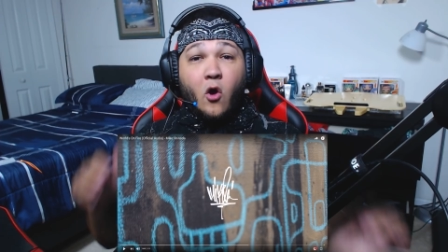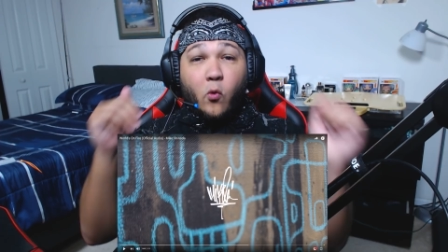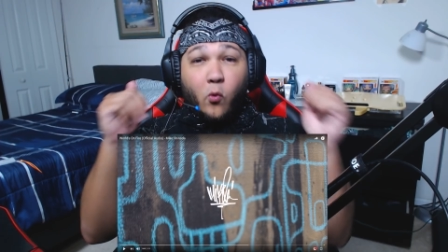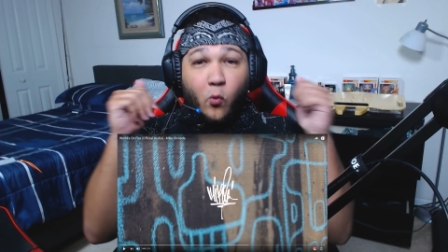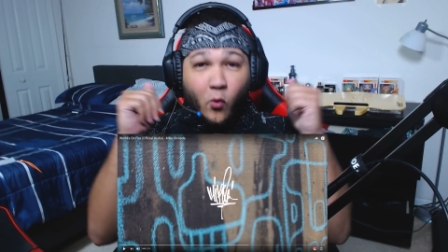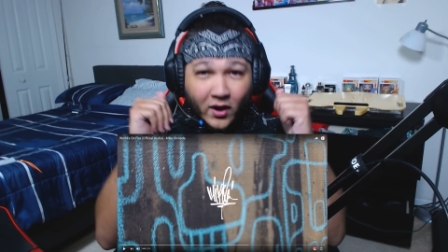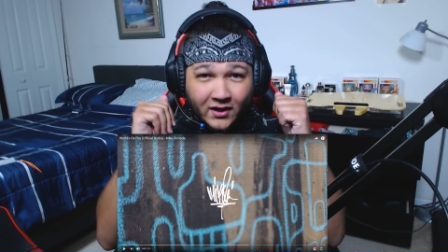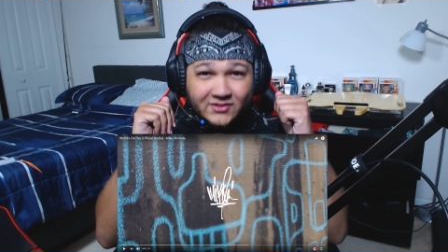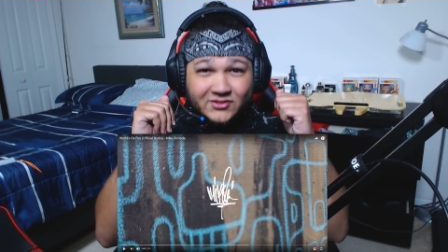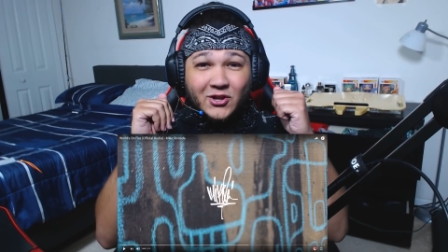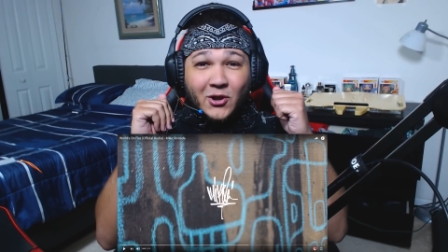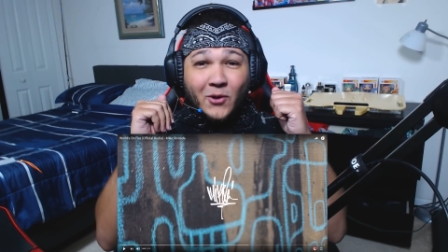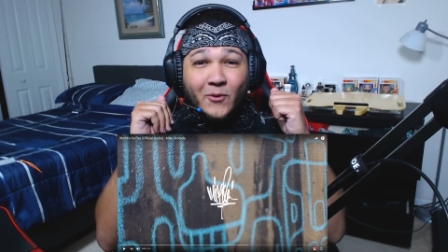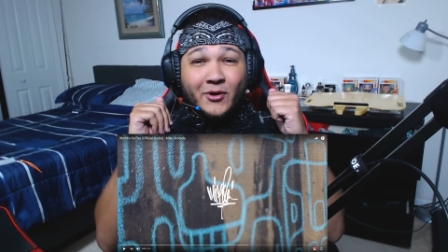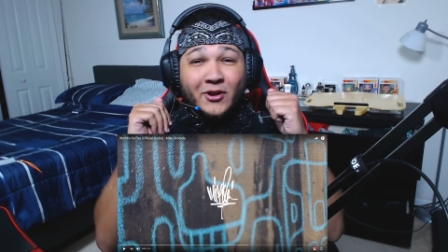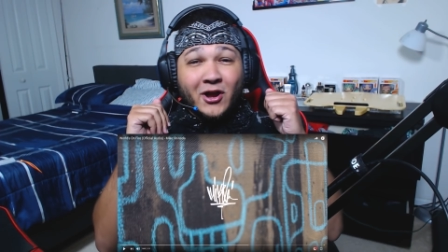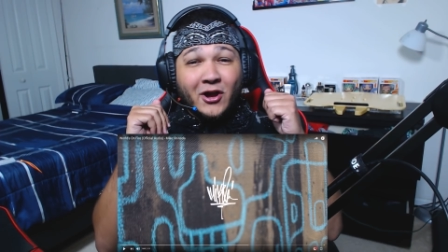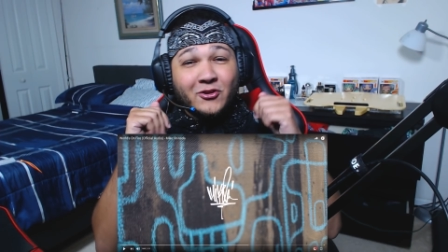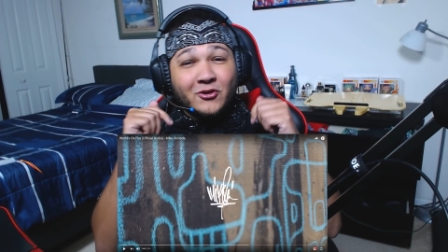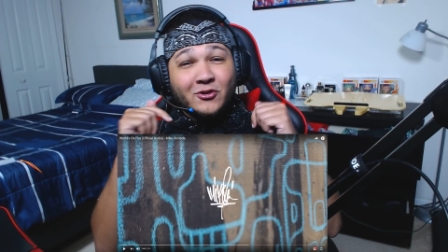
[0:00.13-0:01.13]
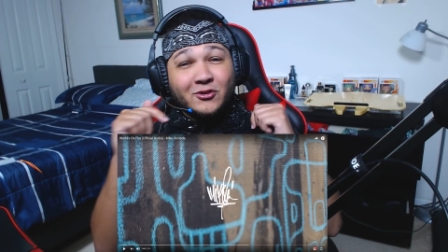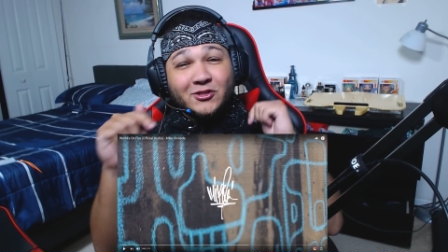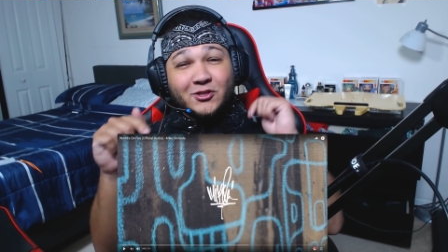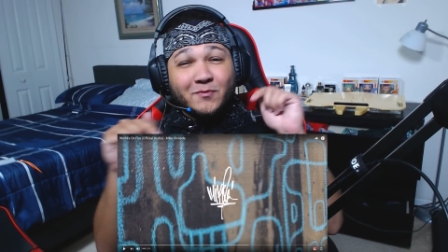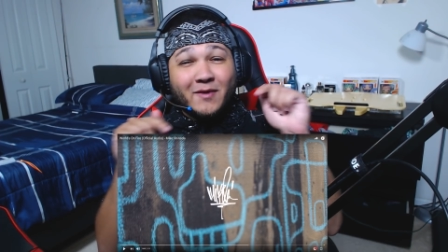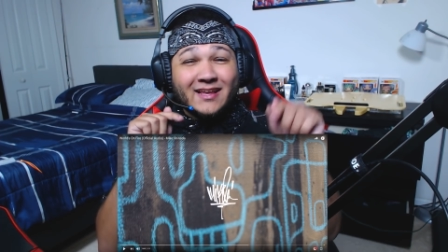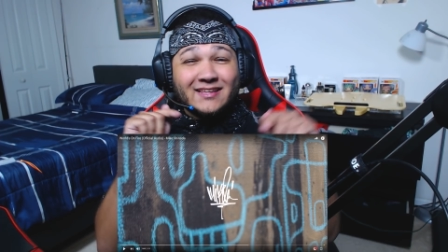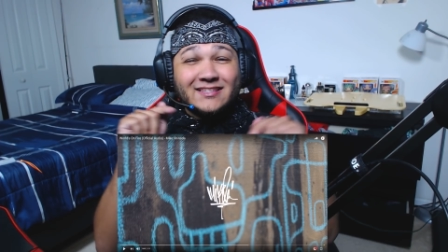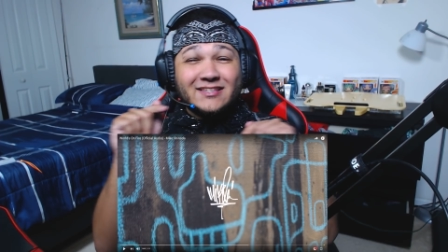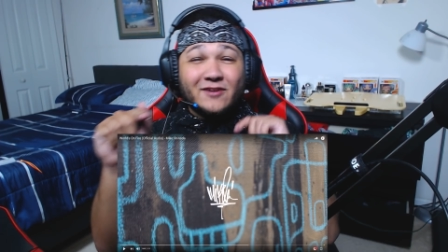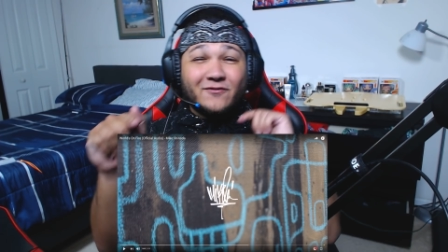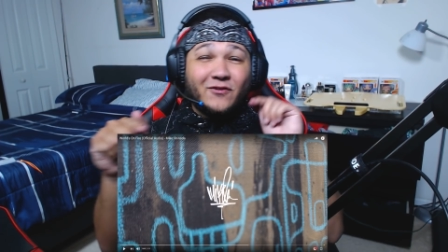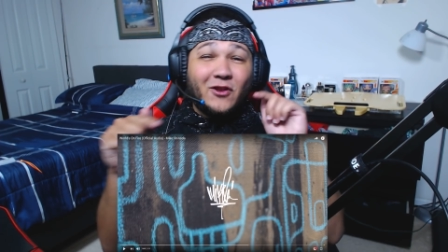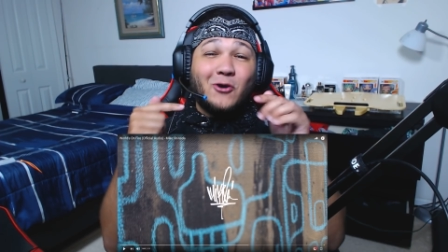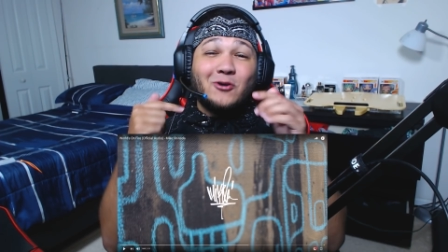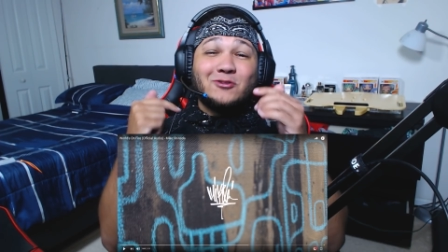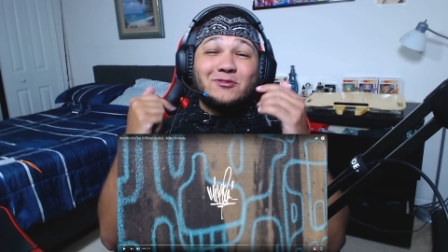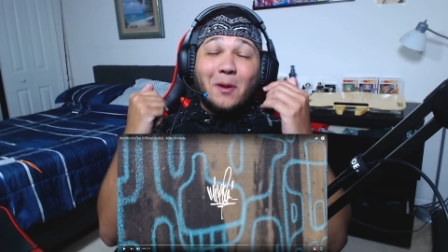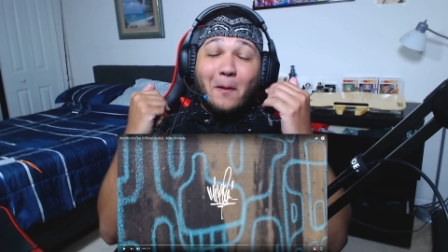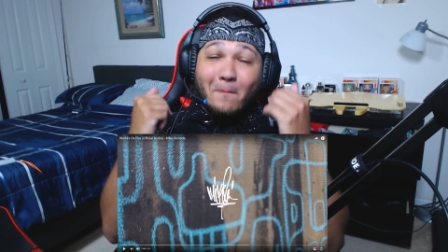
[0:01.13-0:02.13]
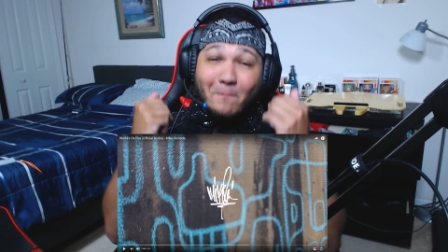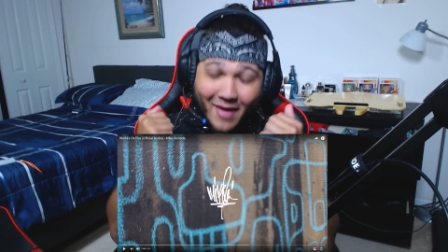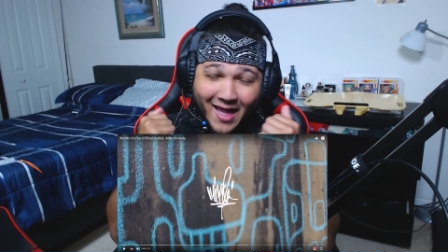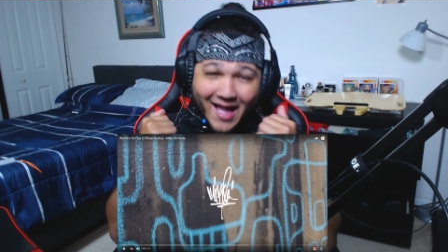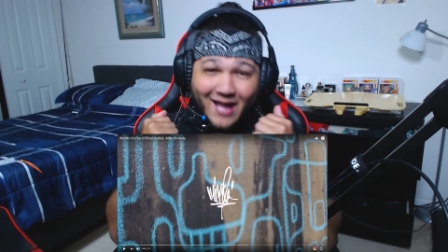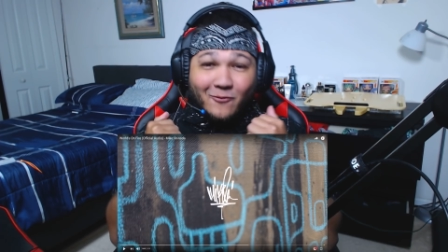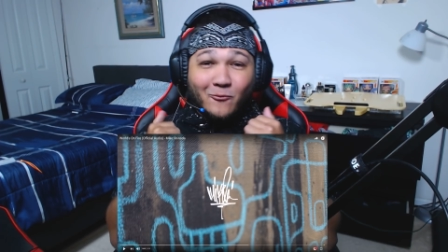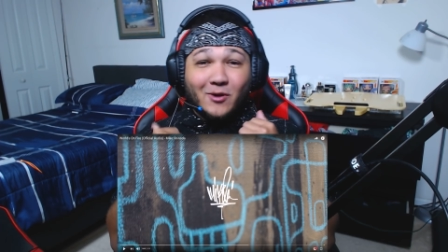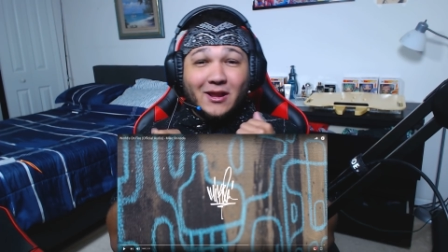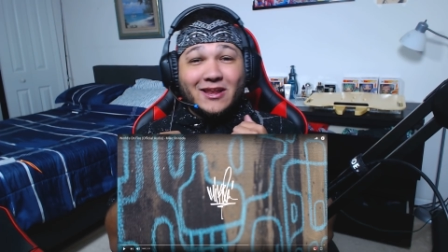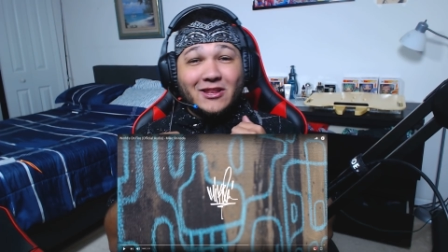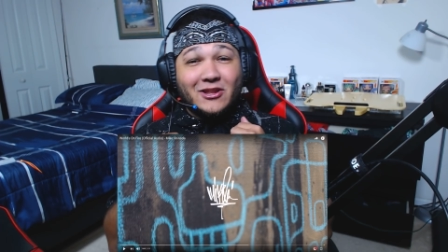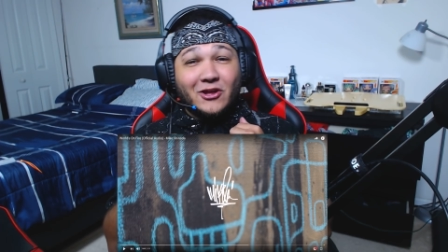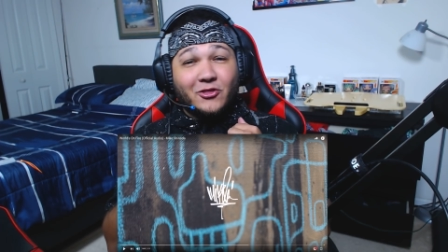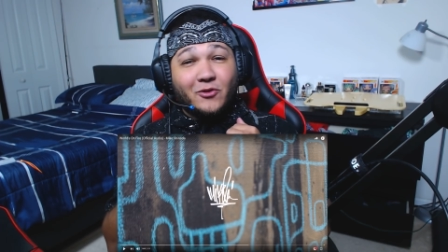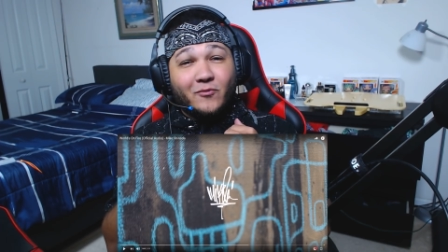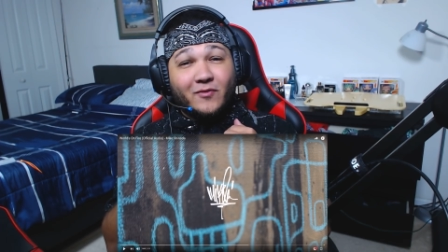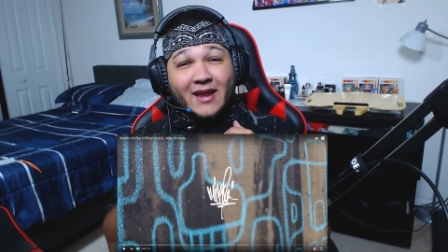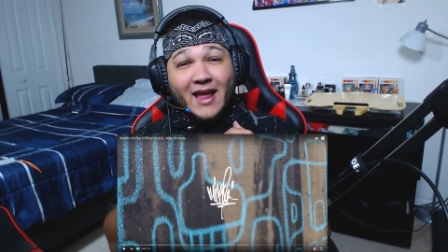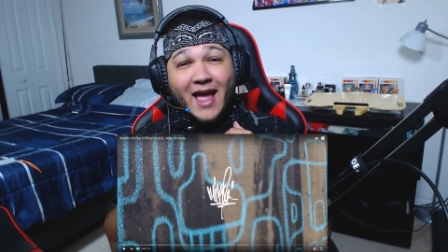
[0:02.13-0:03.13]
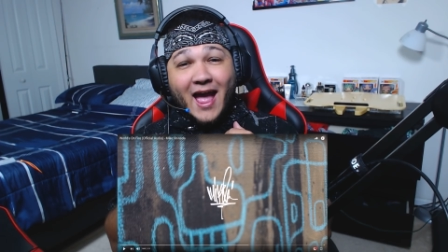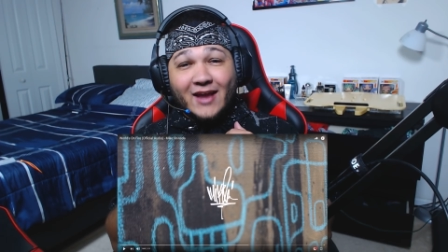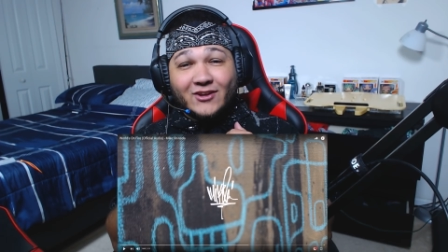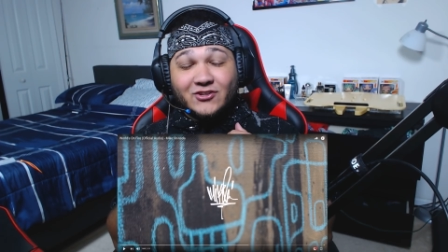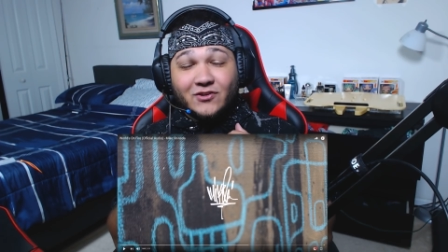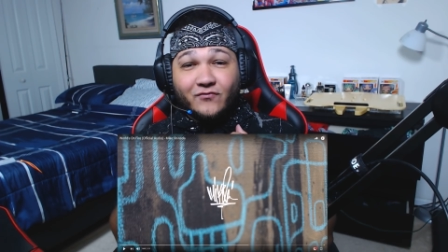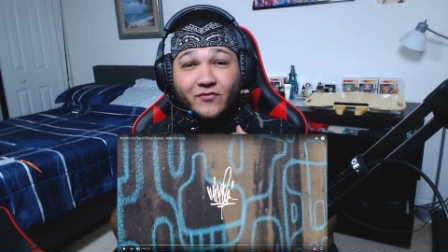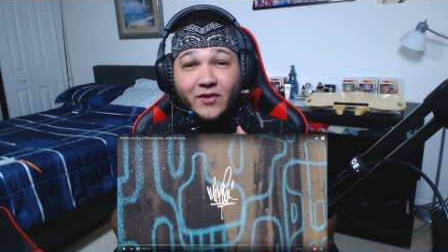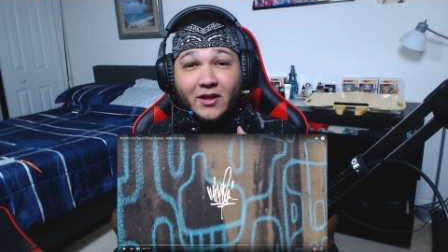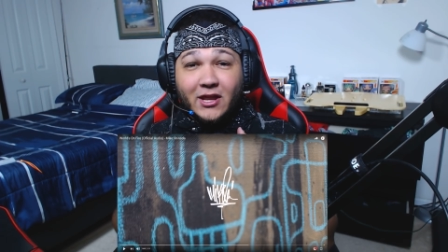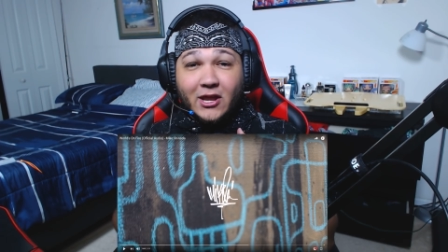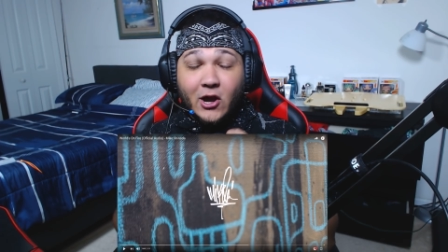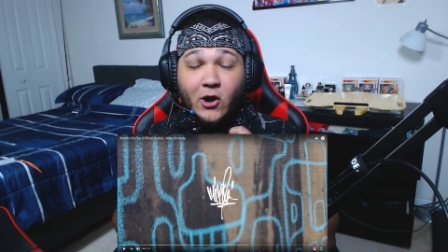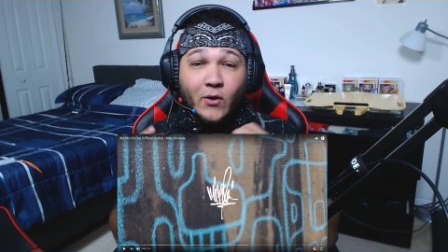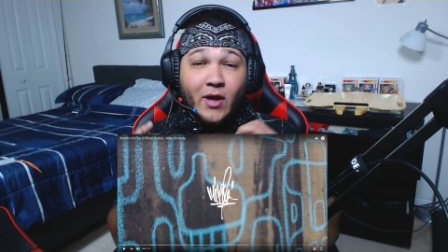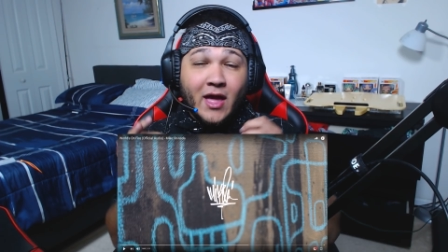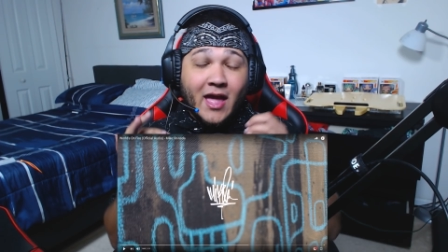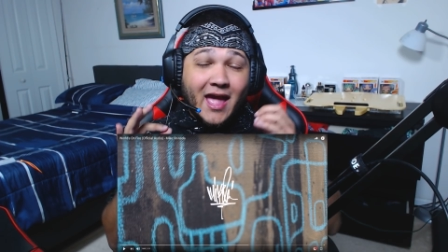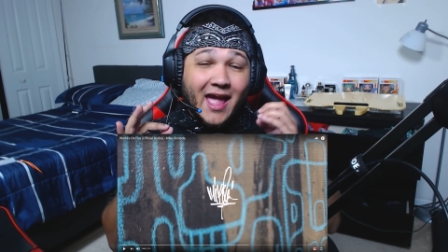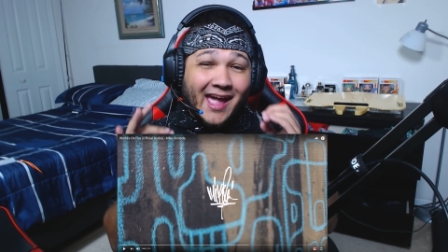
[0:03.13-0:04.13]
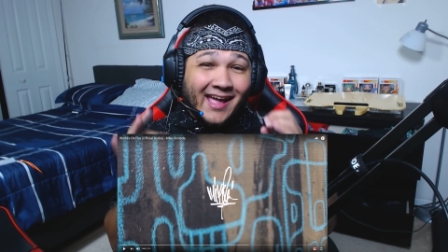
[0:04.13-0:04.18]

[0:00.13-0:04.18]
What's going on YouTube? I am Sickflowz back with another reaction video